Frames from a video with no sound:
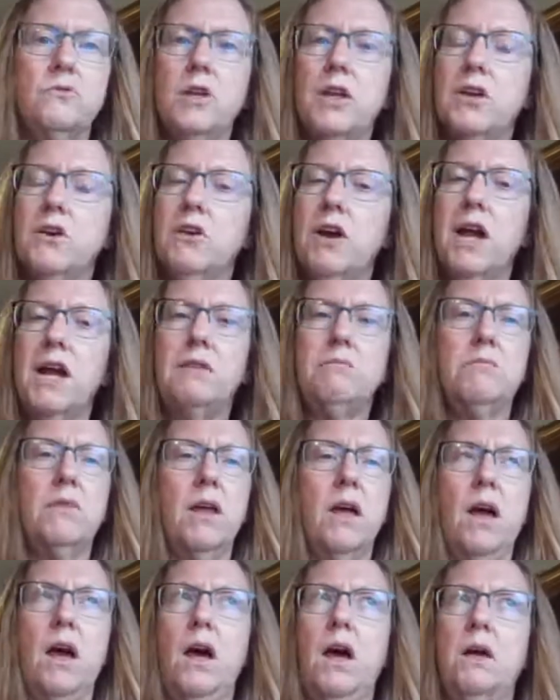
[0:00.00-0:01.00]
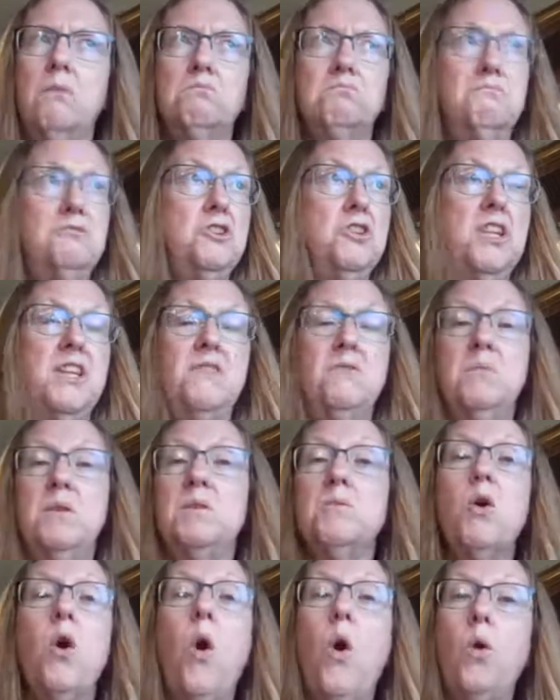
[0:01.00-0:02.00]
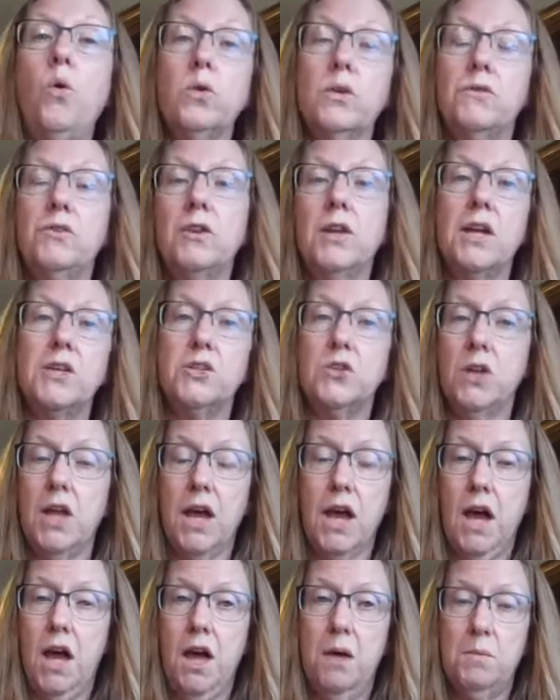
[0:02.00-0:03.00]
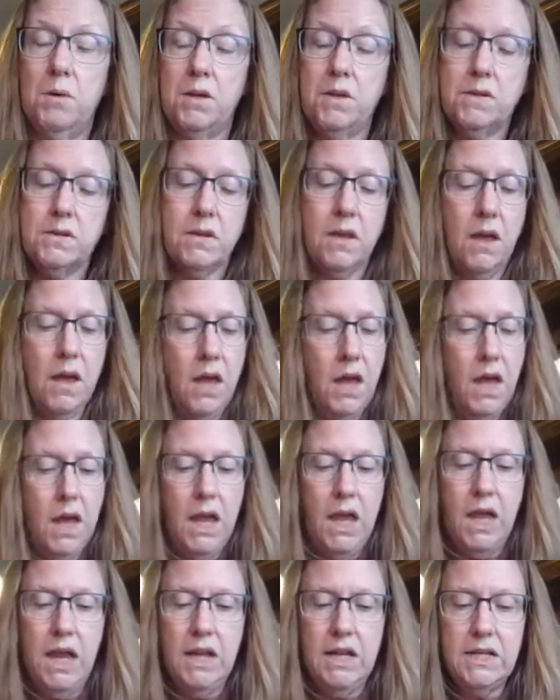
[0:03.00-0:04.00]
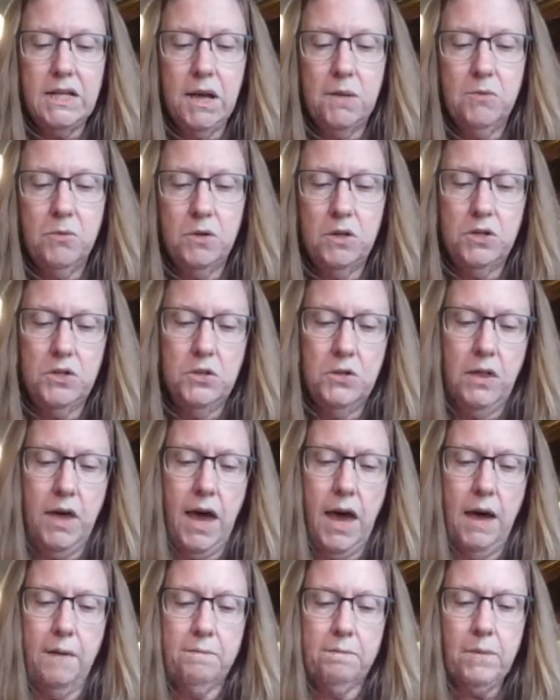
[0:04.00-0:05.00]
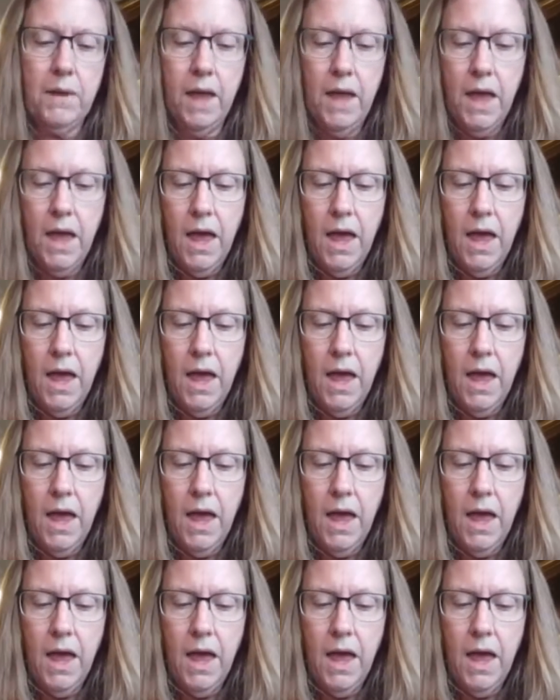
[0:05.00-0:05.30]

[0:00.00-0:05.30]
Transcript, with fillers: Really great. Um, you can even eat them cold if you like to, like a hummus, anytime you want to do that.